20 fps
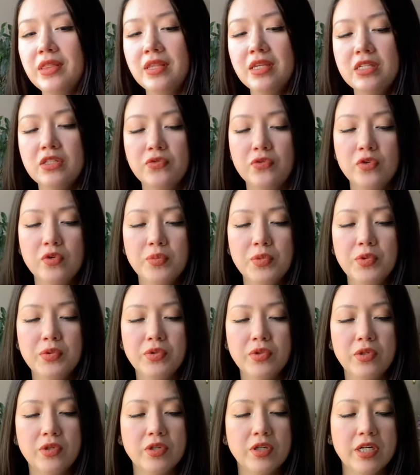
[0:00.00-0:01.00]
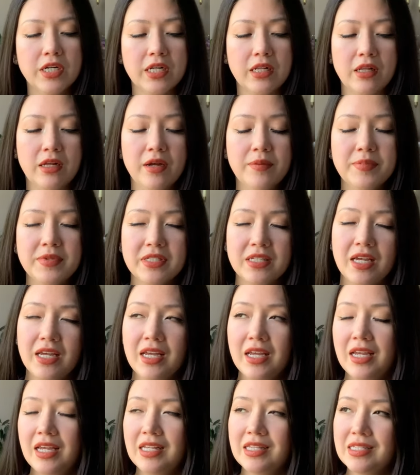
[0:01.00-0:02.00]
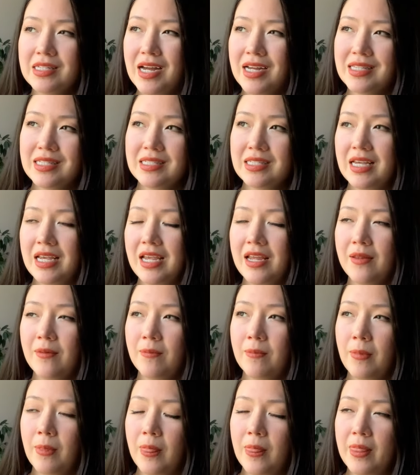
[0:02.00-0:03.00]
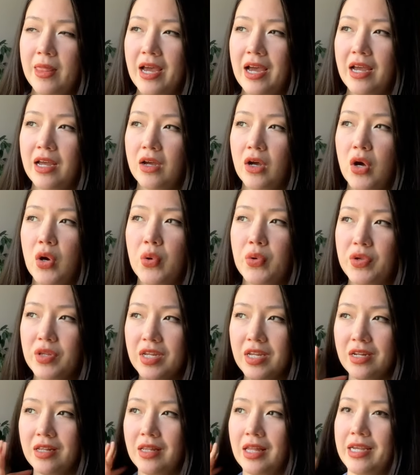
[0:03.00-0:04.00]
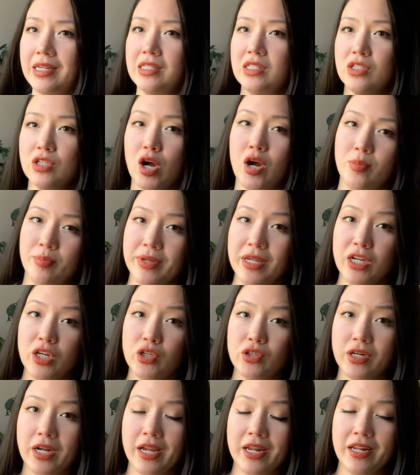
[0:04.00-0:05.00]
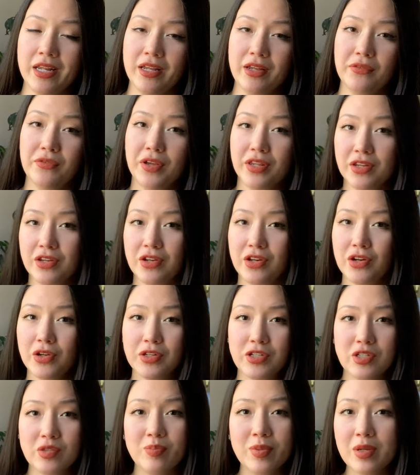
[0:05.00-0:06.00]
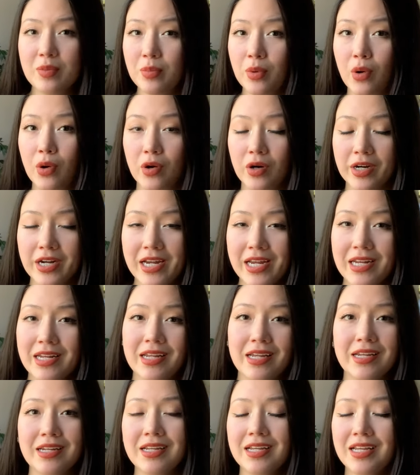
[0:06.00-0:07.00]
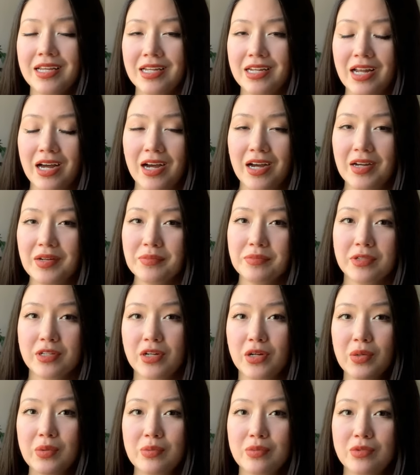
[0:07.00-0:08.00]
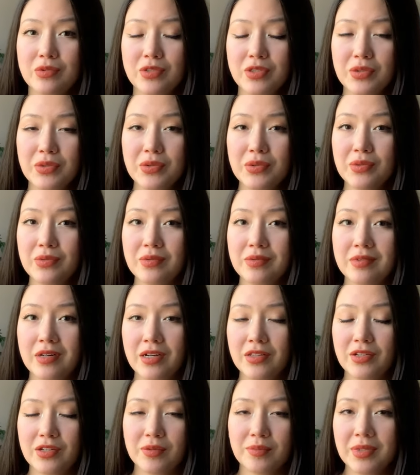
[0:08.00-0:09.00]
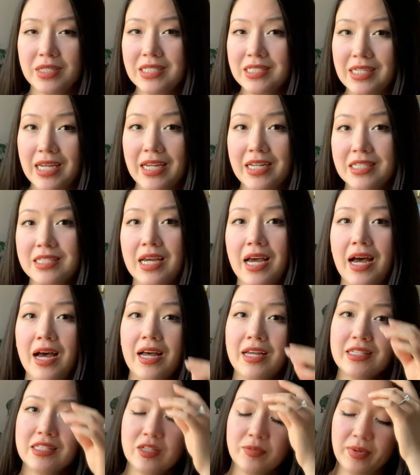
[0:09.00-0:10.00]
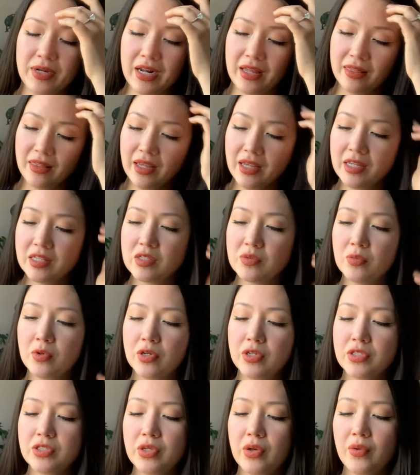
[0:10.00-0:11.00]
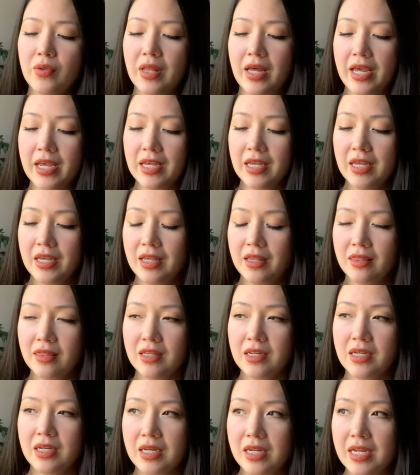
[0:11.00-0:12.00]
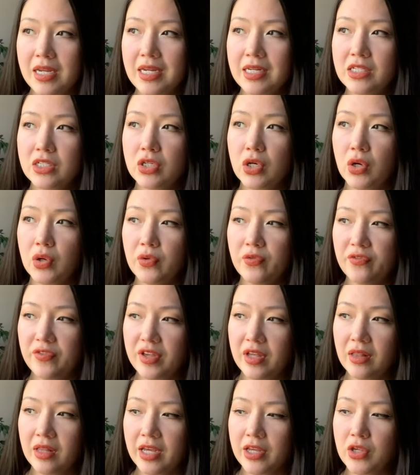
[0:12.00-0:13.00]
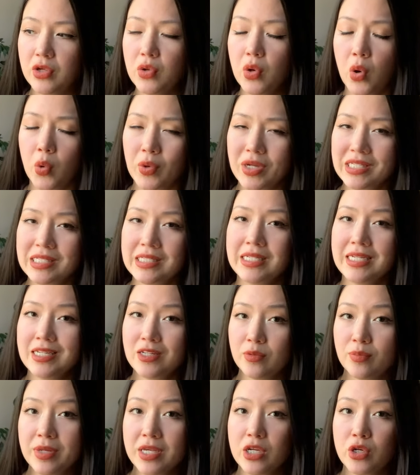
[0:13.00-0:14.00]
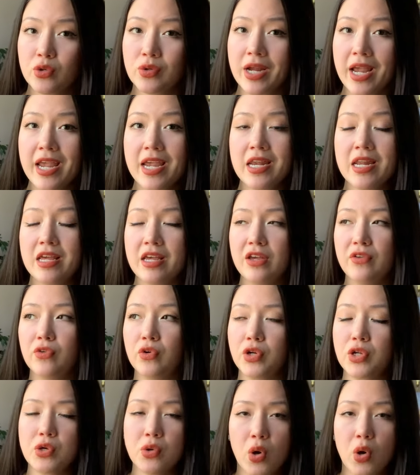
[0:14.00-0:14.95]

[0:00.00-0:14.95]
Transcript: this full moon lunar eclipse, it's not saying that, oh, you need to like stop being creative and you need to just be boring and, you know, do other mundane tasks, but I think it's more so like the need to feel like you always need to be creative, or you